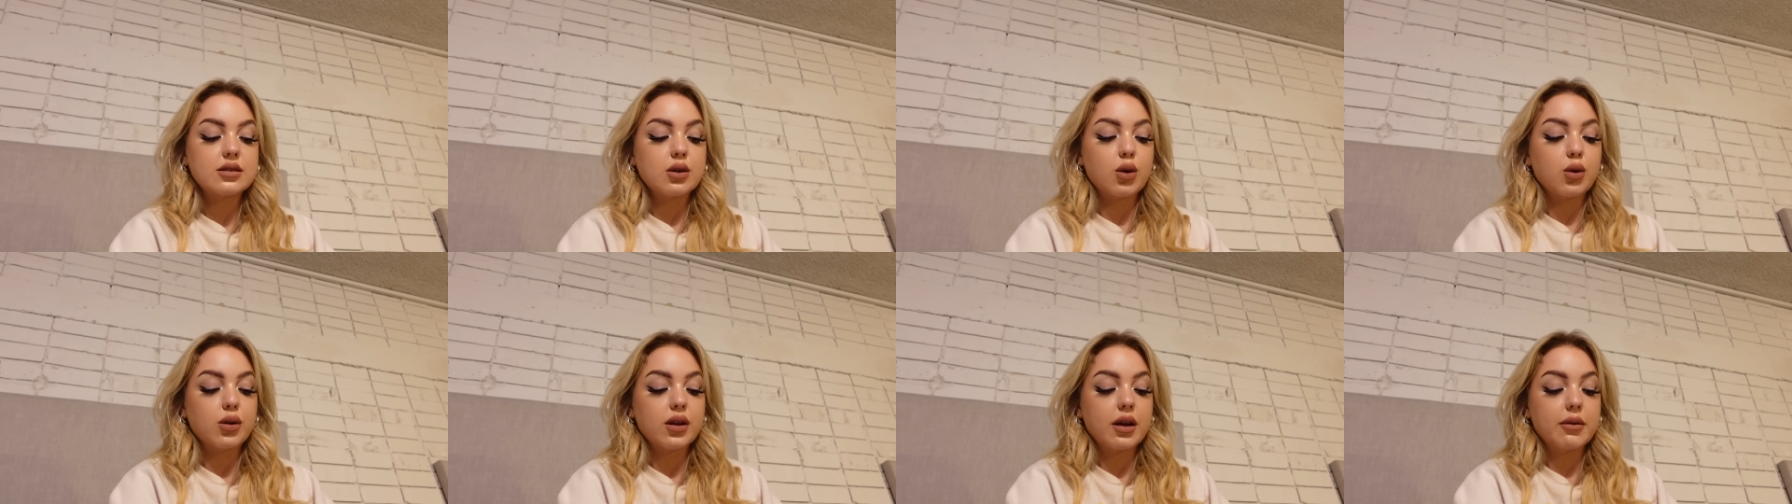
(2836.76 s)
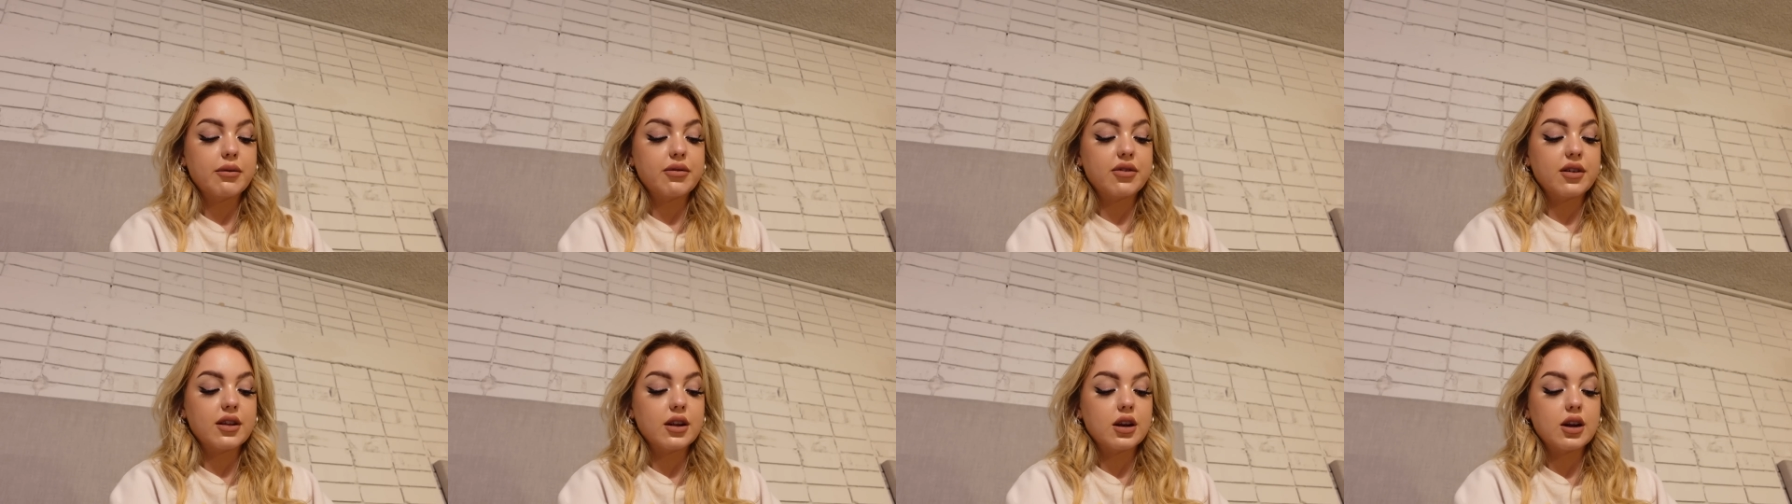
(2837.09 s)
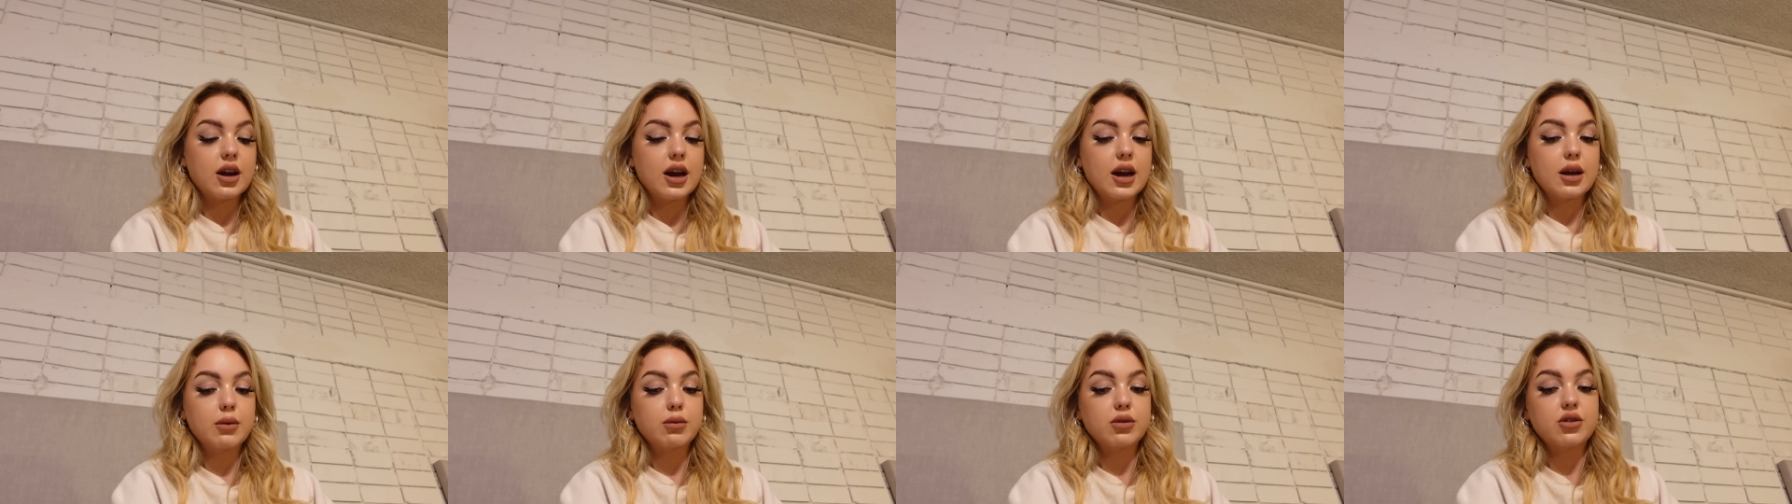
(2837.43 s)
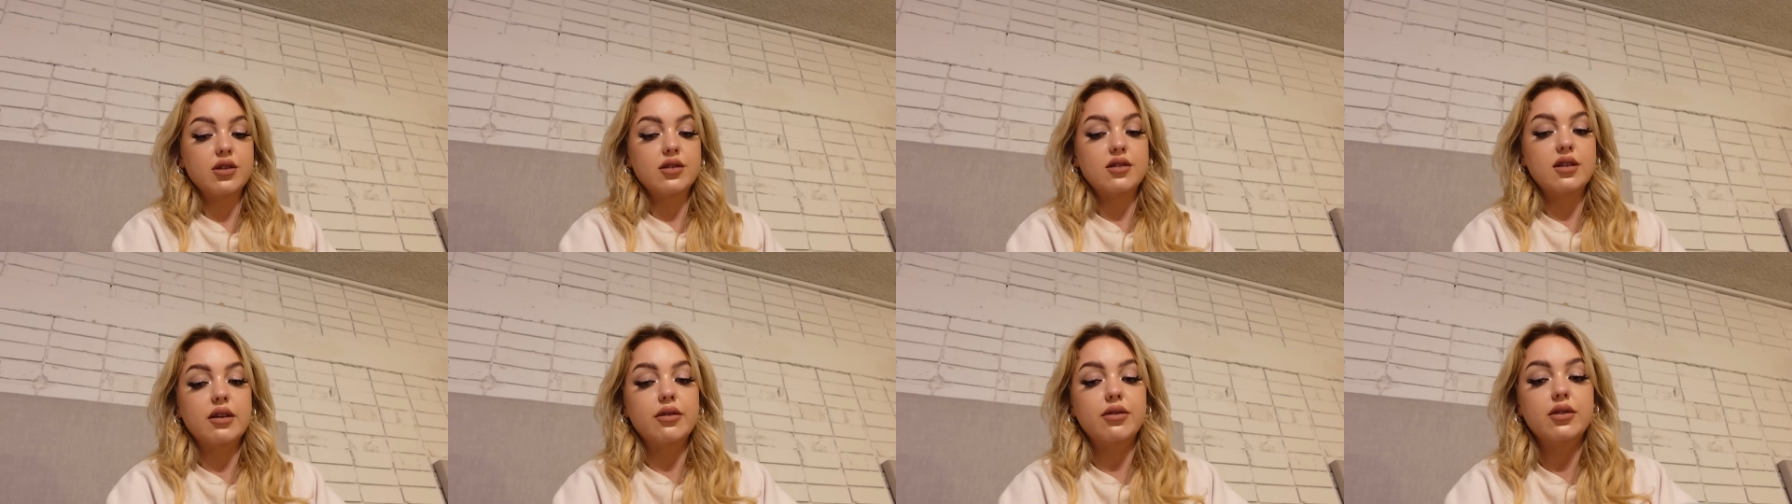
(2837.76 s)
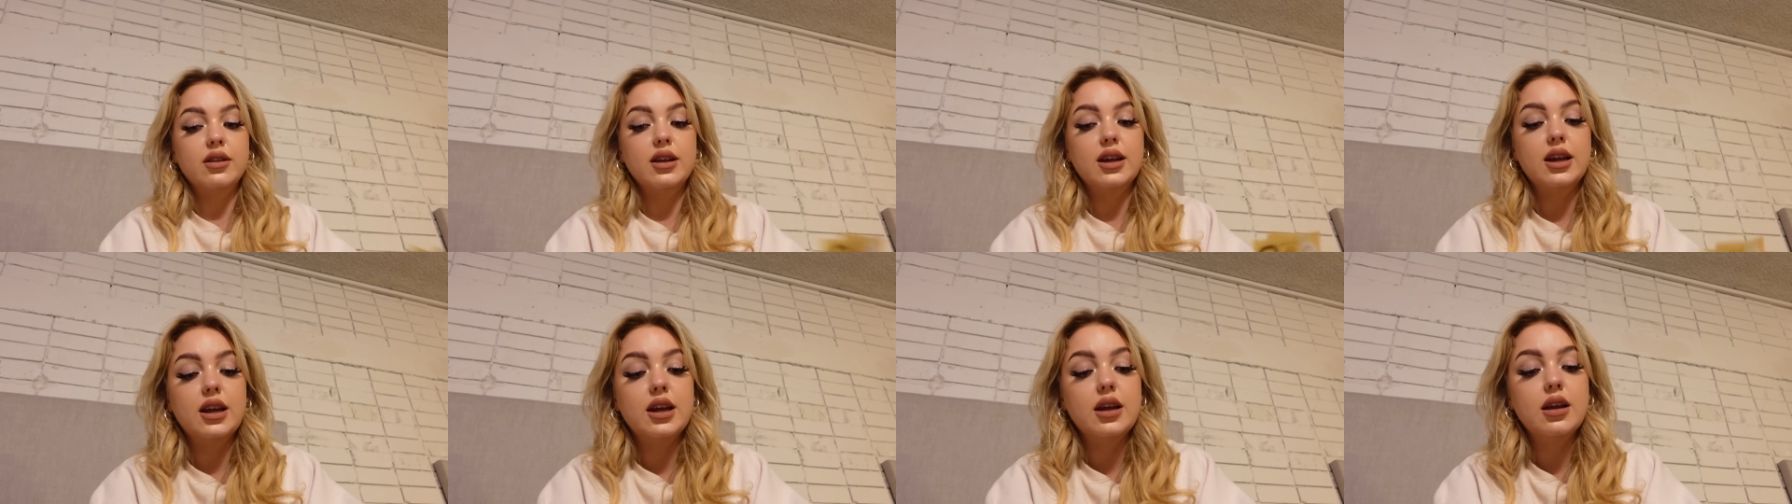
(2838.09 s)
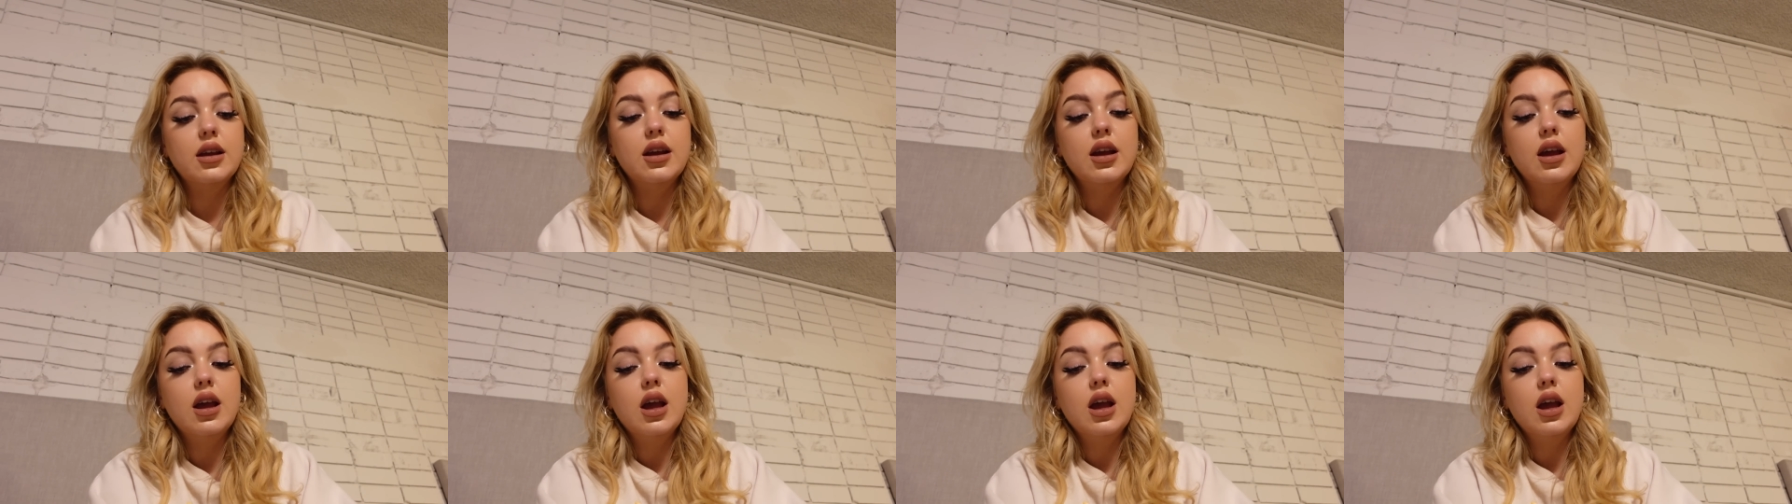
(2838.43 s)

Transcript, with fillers: all up for the night, which is definitely